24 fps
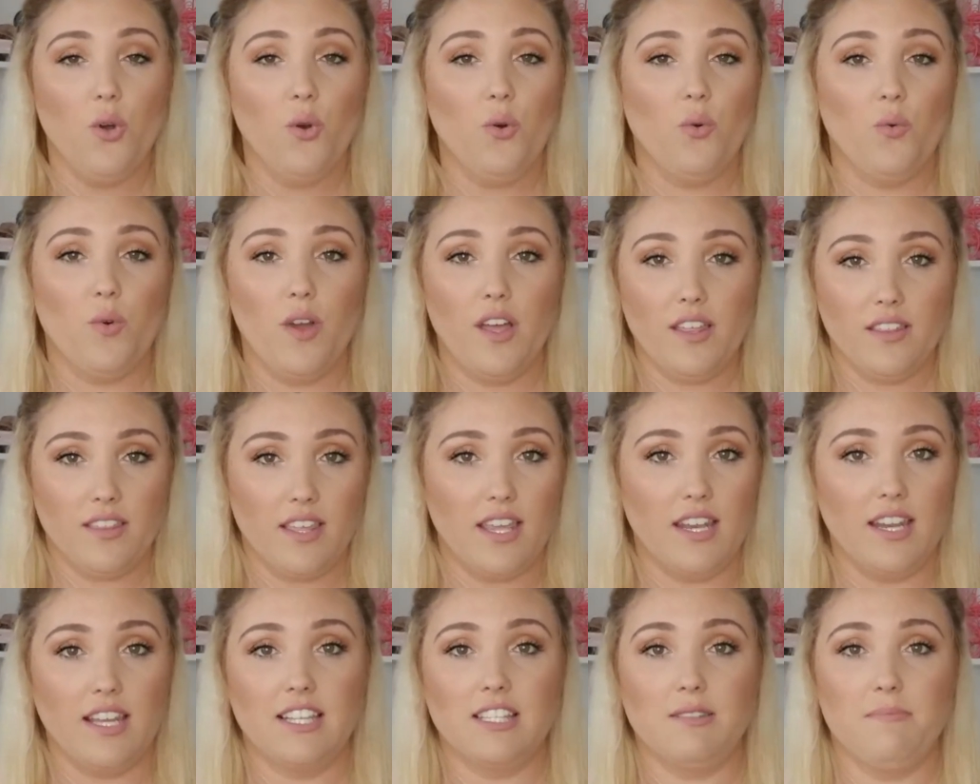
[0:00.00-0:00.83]
with
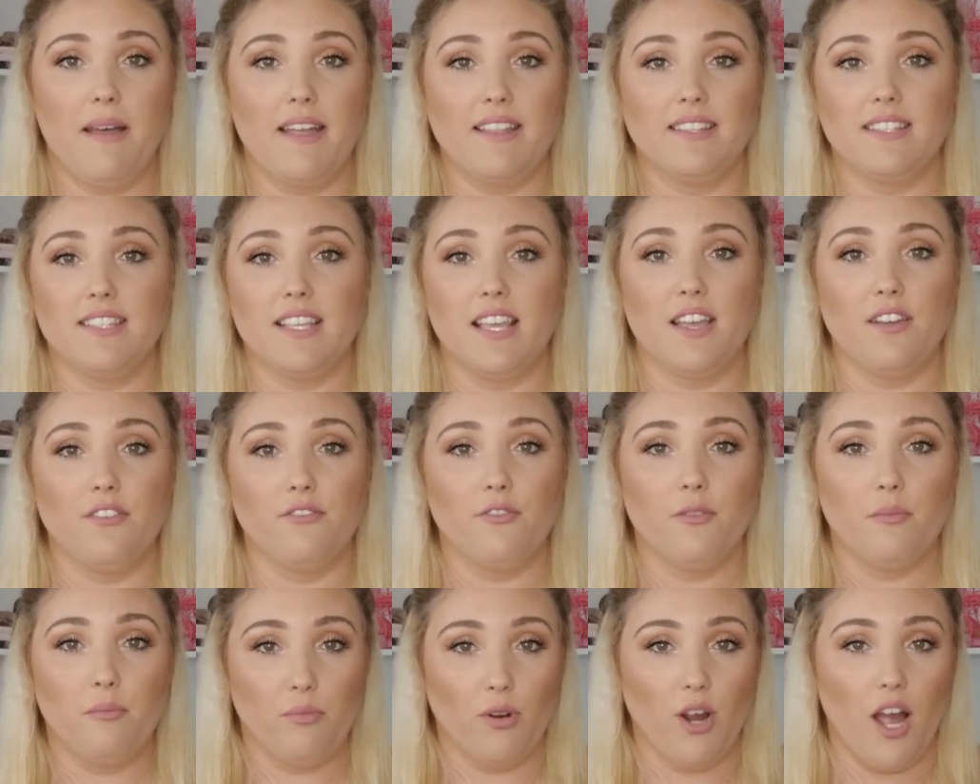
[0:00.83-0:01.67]

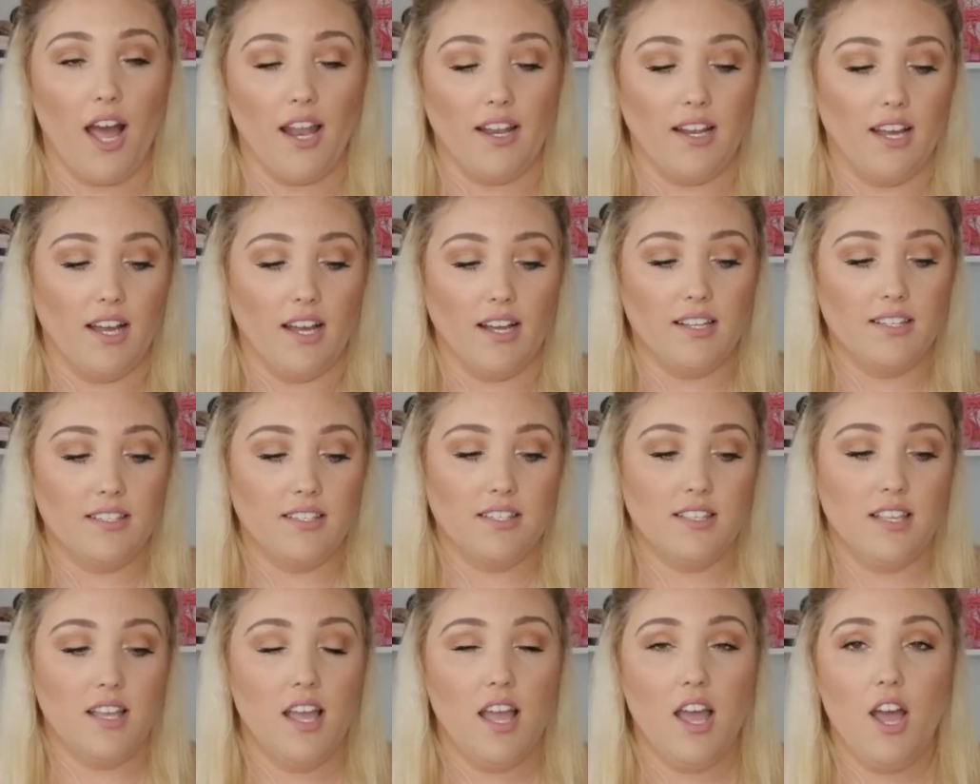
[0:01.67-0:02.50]
inexpensive
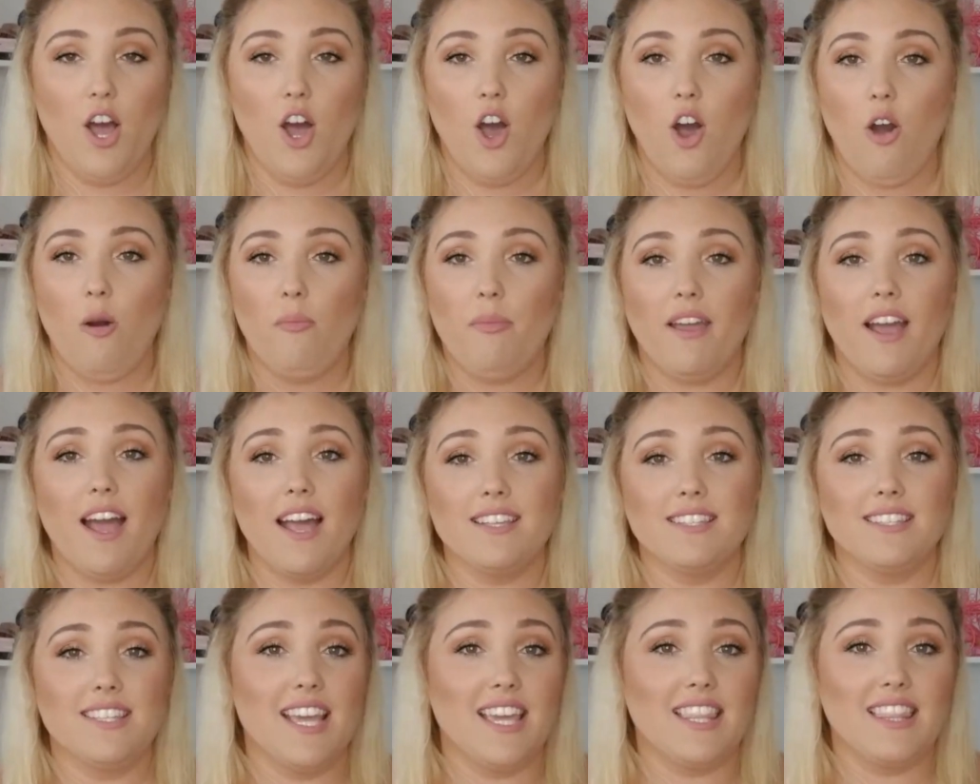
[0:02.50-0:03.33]
products. Hope you
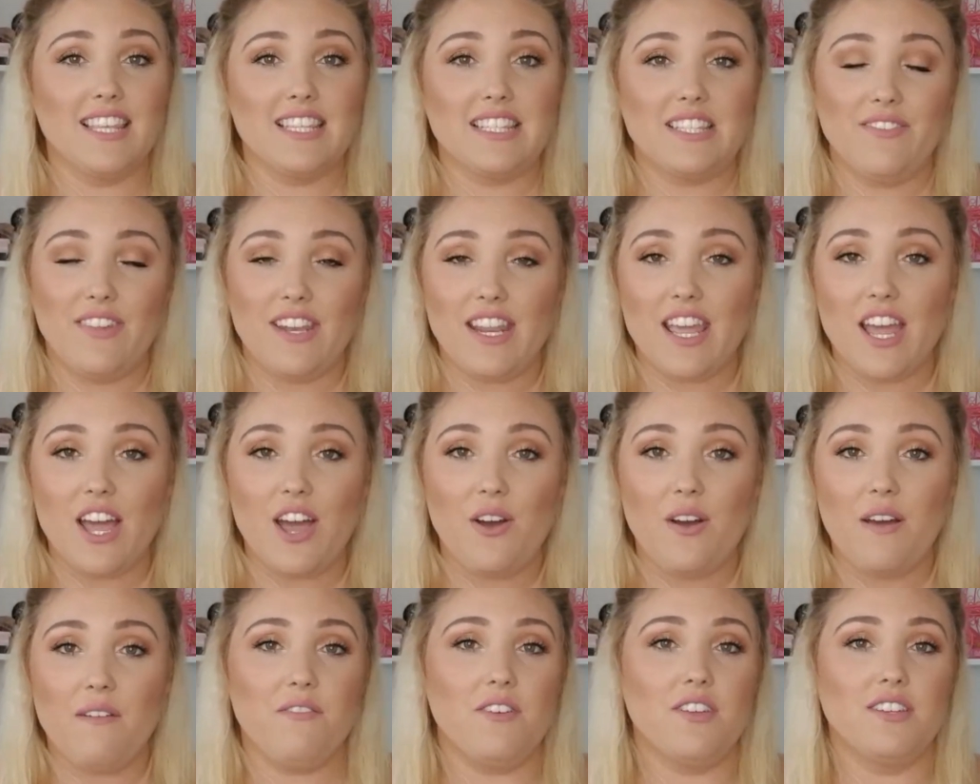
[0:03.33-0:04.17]
guys liked this
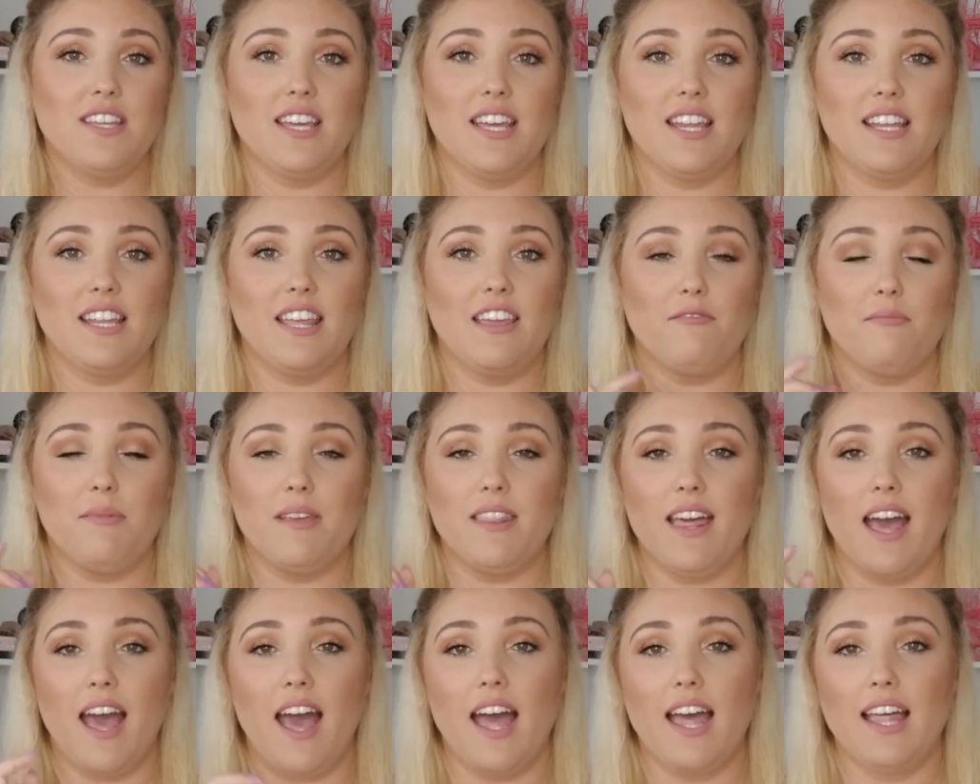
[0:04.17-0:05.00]
video. If you did, give me
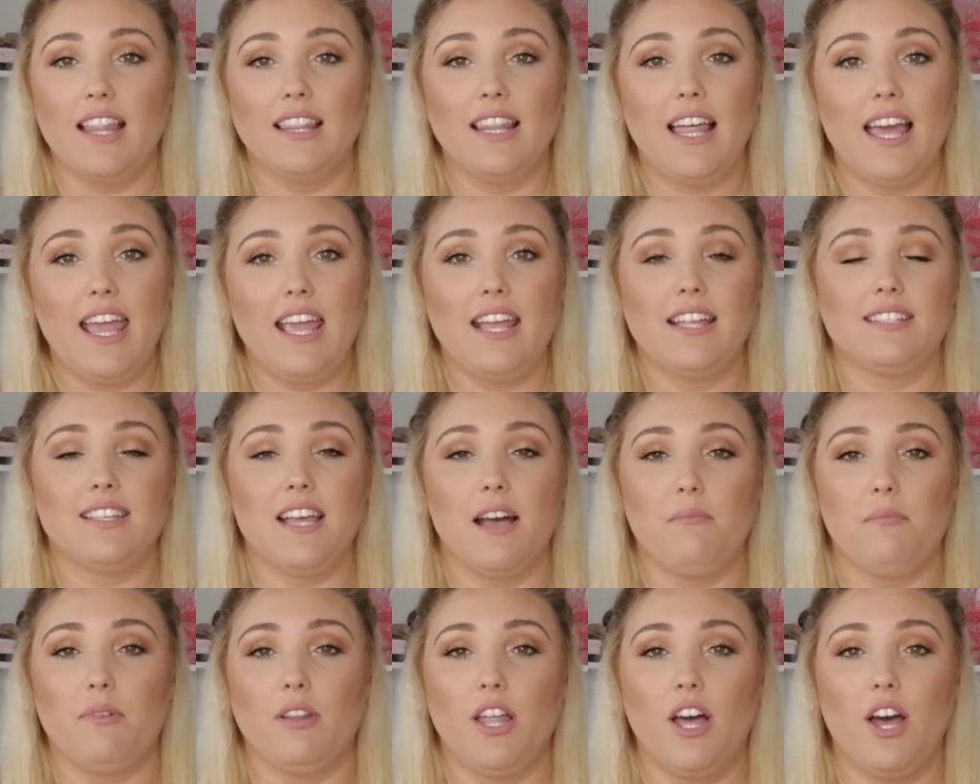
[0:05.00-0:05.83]
that like
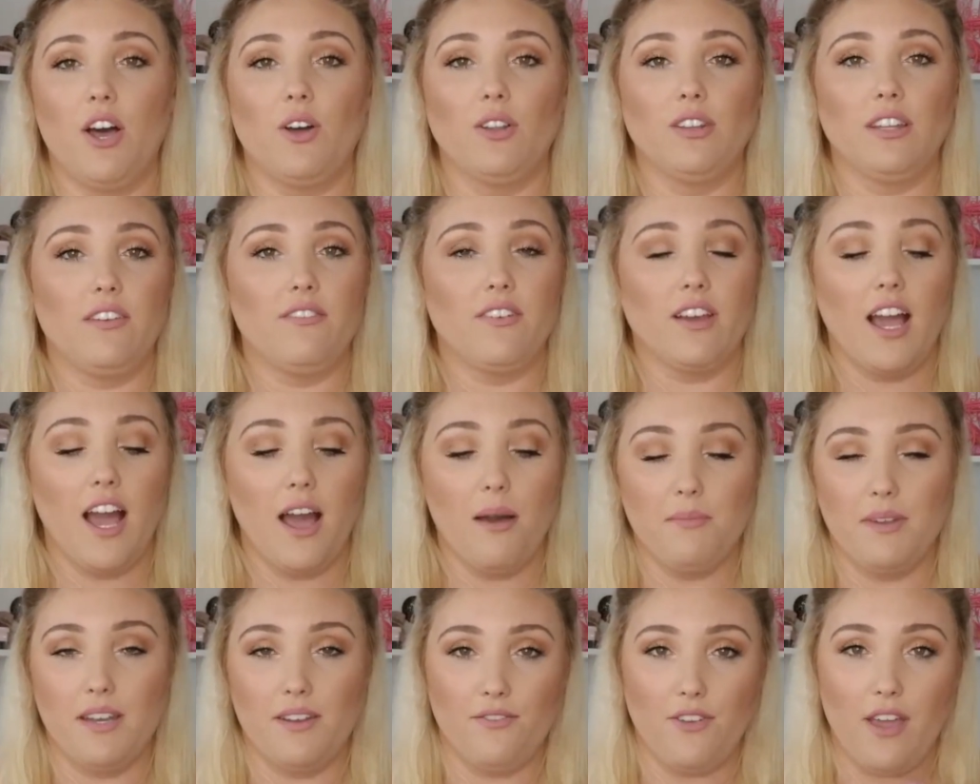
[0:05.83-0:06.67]
down below and leave a
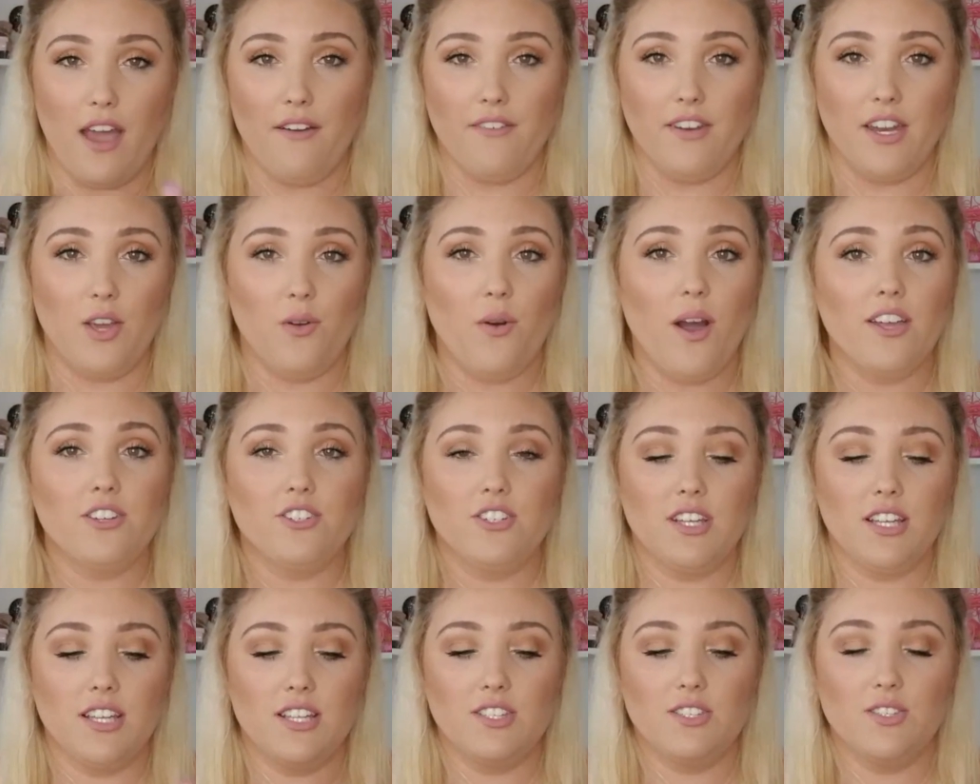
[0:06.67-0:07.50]
comment if you have any
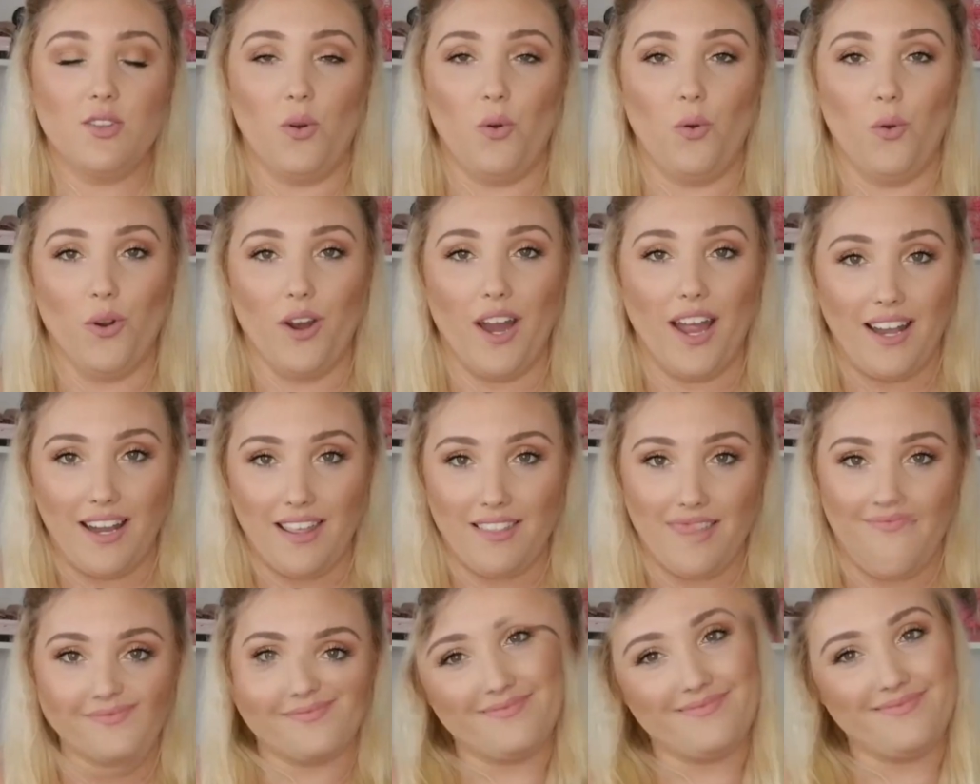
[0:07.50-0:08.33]
questions or
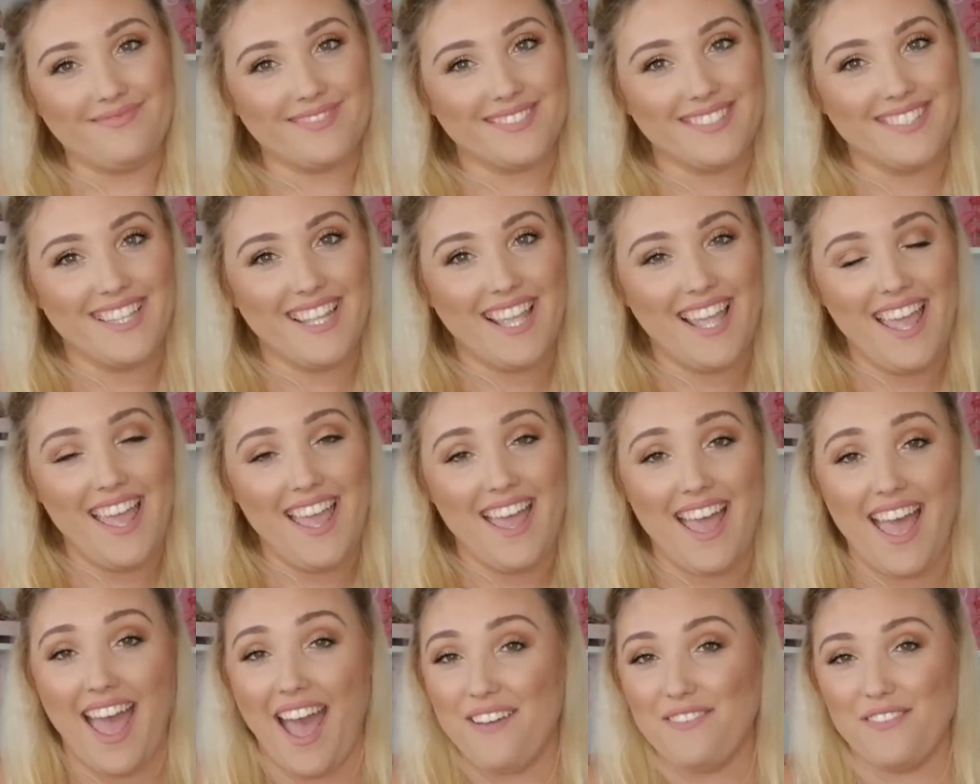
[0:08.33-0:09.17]
anything else.
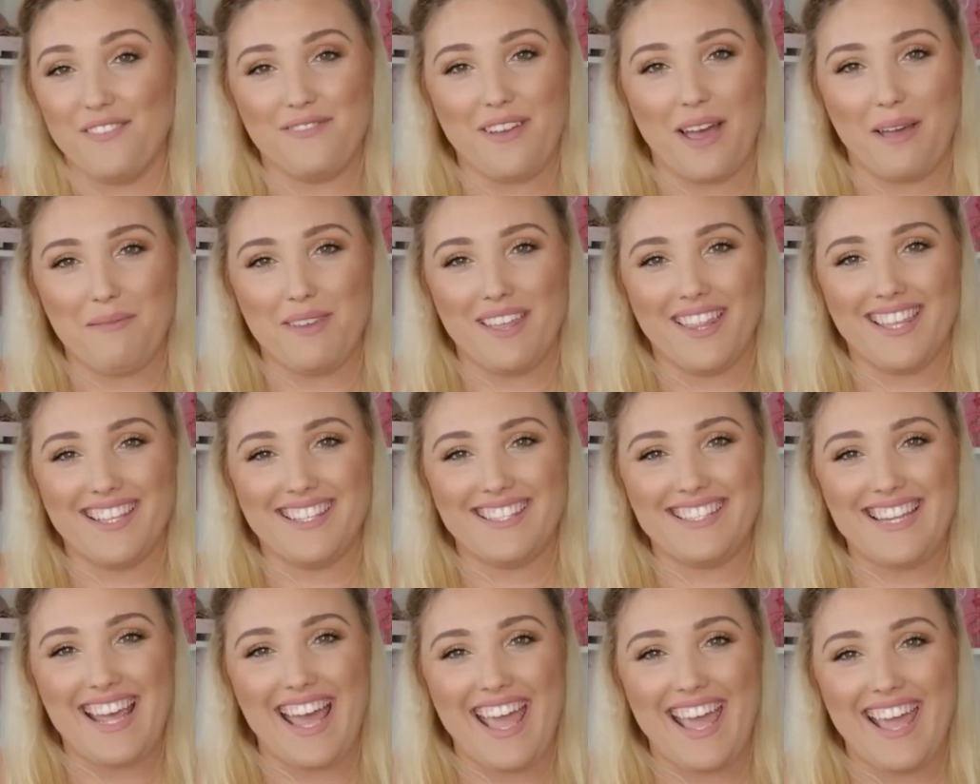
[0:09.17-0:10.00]
Have a fabulous
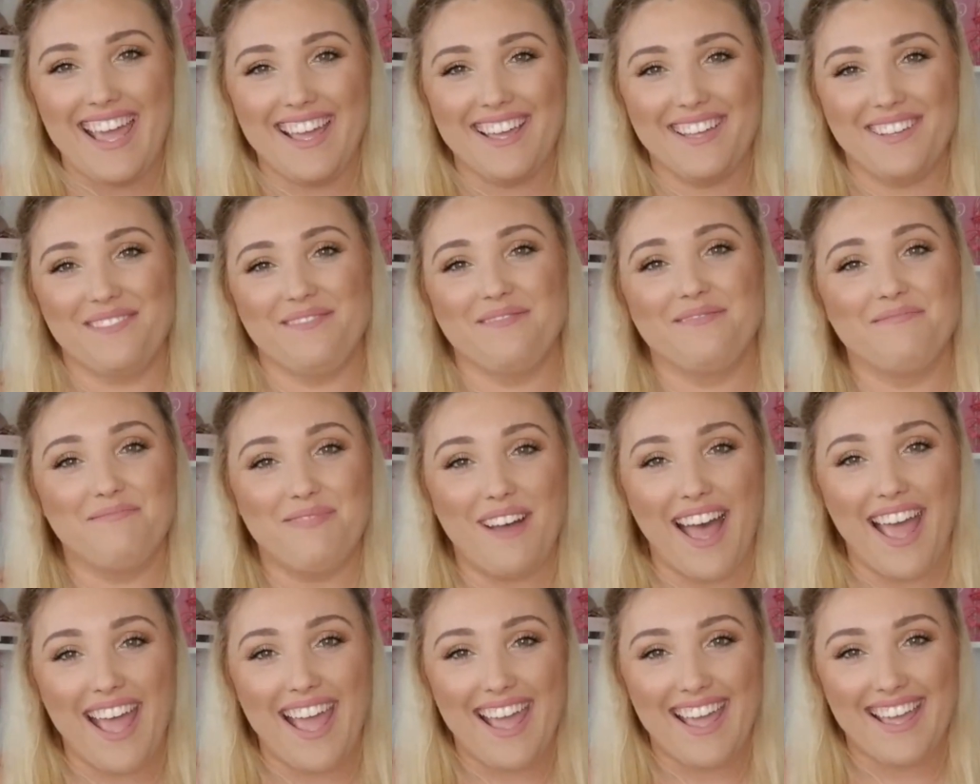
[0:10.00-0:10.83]
day.
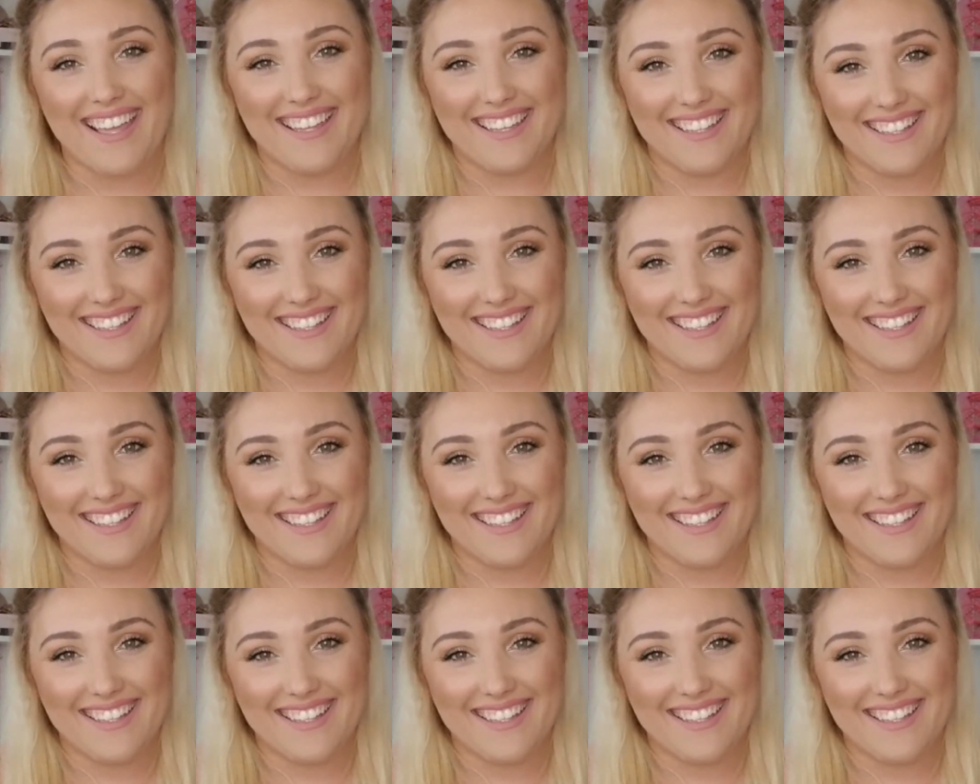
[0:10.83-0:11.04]
Bye.